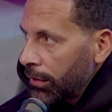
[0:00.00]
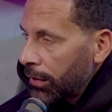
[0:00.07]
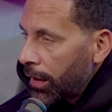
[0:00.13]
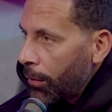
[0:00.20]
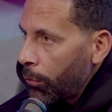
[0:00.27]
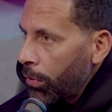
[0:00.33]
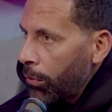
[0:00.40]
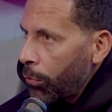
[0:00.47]

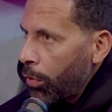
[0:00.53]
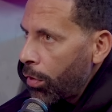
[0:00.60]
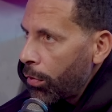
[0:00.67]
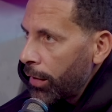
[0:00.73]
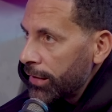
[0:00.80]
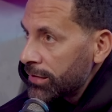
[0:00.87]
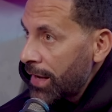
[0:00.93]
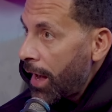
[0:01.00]
Like what? What
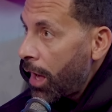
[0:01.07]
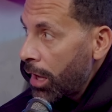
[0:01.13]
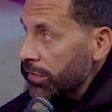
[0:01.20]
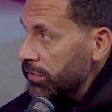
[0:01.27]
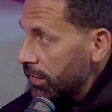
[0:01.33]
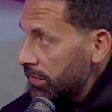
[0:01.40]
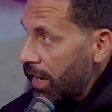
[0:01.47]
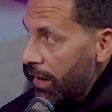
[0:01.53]
is that?
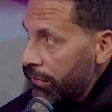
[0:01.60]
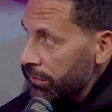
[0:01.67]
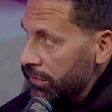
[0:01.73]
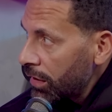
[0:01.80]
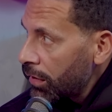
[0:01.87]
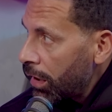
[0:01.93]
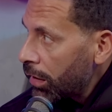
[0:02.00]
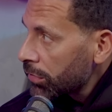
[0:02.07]
Us? Is that Erik
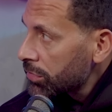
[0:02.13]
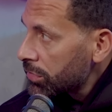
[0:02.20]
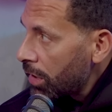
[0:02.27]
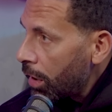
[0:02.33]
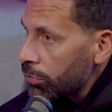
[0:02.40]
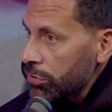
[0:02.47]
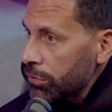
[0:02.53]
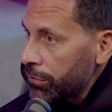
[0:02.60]
Ten Hag's
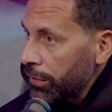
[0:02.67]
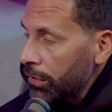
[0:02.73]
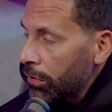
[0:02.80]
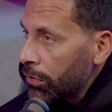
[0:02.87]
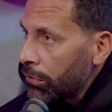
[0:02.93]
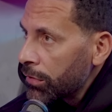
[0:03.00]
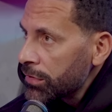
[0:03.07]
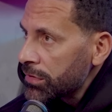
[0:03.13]
style? Do you think,
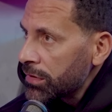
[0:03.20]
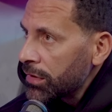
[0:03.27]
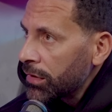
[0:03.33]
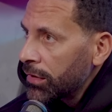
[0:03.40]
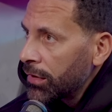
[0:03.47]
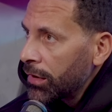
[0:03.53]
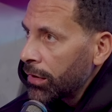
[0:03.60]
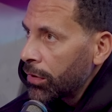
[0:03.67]
or is
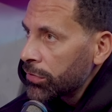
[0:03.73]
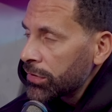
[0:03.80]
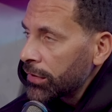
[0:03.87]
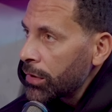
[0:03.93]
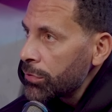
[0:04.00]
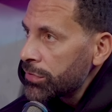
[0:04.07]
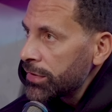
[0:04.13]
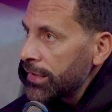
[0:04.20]
it? Because I
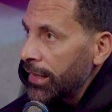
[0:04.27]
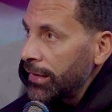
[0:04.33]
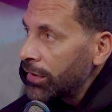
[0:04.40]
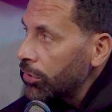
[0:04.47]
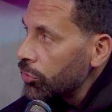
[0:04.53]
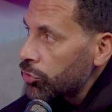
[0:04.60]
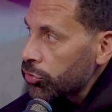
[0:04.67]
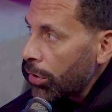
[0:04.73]
don't see any
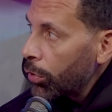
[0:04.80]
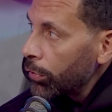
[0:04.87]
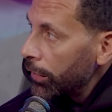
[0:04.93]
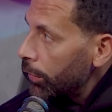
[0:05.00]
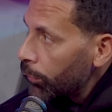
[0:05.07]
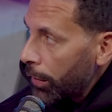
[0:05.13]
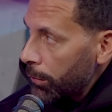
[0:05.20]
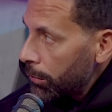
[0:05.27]
control
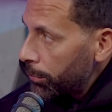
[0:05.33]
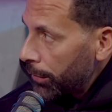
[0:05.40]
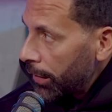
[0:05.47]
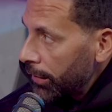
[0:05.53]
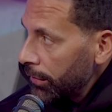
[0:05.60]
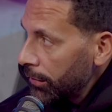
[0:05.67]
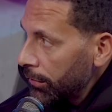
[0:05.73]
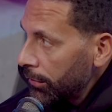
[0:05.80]
in the way we play.